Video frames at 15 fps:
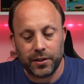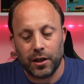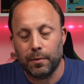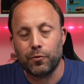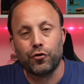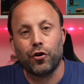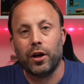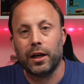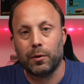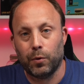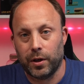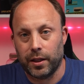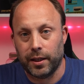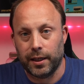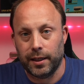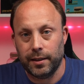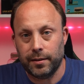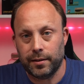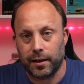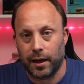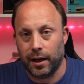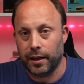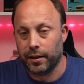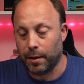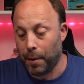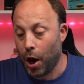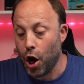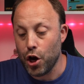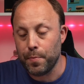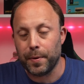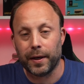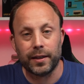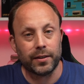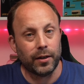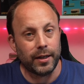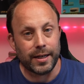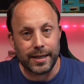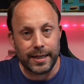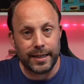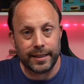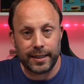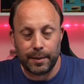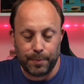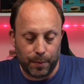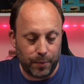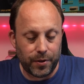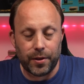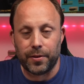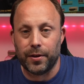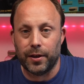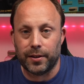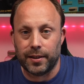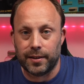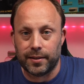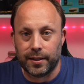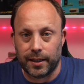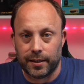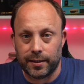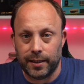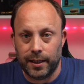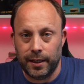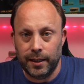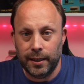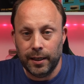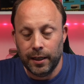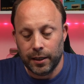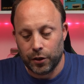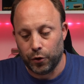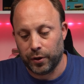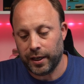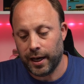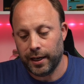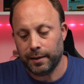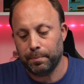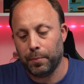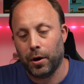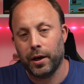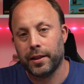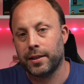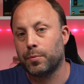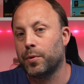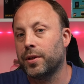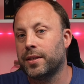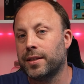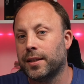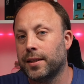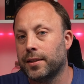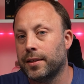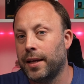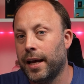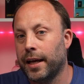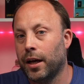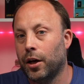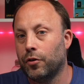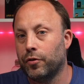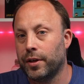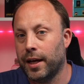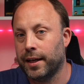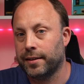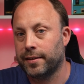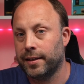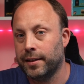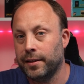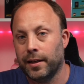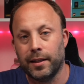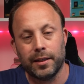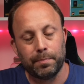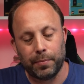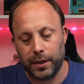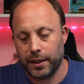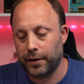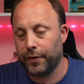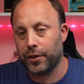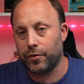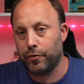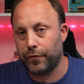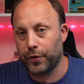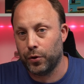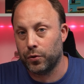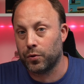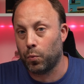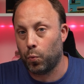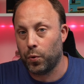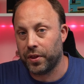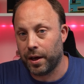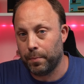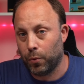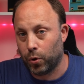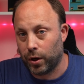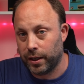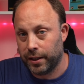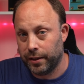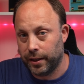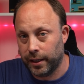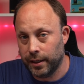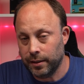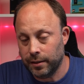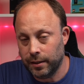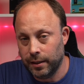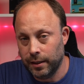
time trying one of these, and I'm hoping it's going to at least keep up with a 3060. You can buy this with a 6800S in, and there's plenty of other reviews with that model in there.